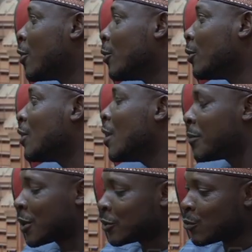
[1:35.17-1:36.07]
goal
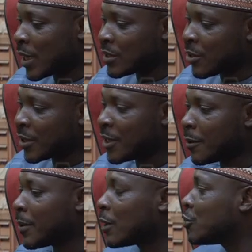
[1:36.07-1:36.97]
because we are talking
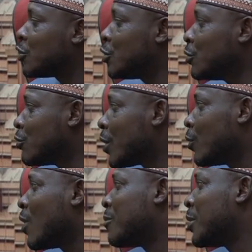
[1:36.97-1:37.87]
about children
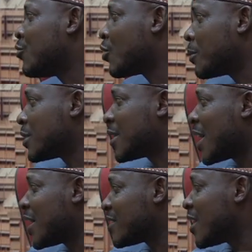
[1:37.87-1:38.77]
who have been
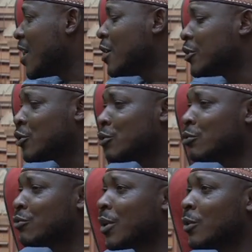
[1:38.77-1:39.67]
traumatized, mm.
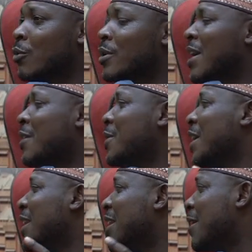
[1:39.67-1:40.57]
children who
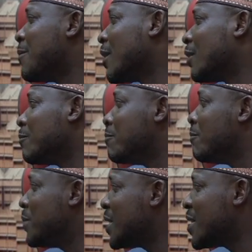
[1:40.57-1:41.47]
carry a label
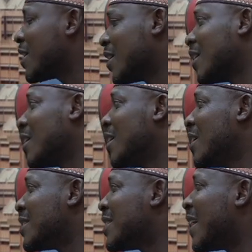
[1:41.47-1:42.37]
bigger
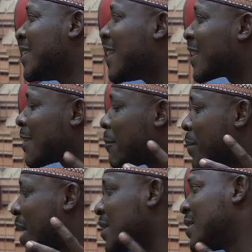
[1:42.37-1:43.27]
than their
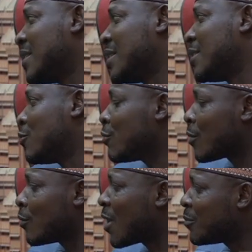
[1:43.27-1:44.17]
capacity,
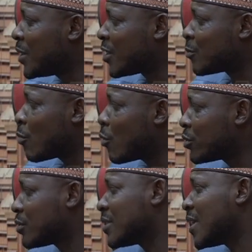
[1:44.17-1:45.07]
children who have been
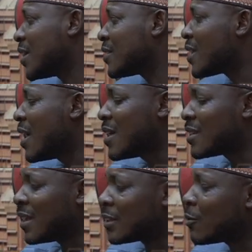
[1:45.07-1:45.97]
exposed to things
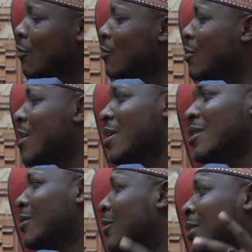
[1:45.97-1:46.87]
that
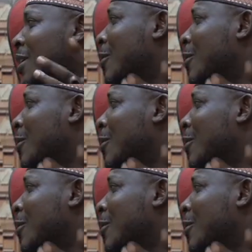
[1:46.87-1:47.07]
only